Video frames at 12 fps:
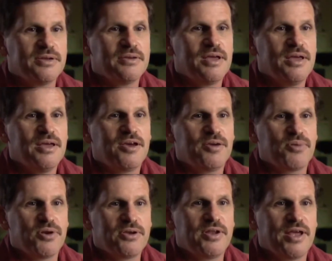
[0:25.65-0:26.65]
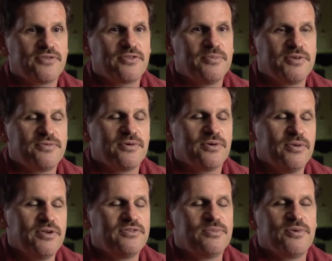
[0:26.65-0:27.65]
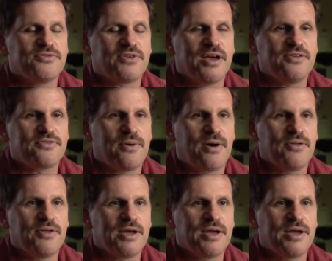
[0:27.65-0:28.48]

would be a, a pretty good estimate for a reasonable sized